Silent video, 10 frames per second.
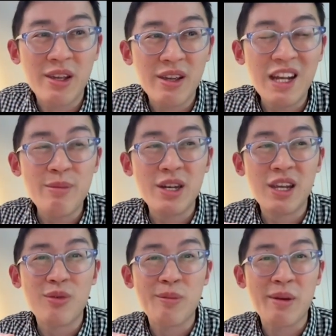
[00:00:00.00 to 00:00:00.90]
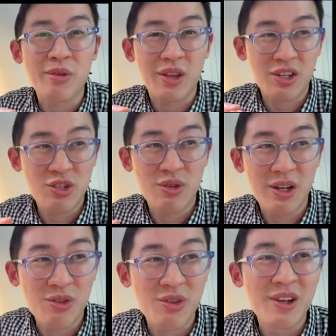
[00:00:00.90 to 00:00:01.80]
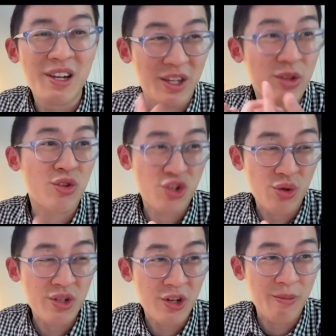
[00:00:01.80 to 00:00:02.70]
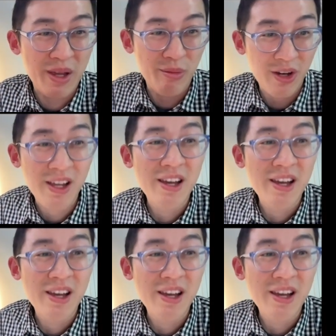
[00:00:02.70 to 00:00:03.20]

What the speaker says: Anybody can remember like 2 notes in their short-term memory.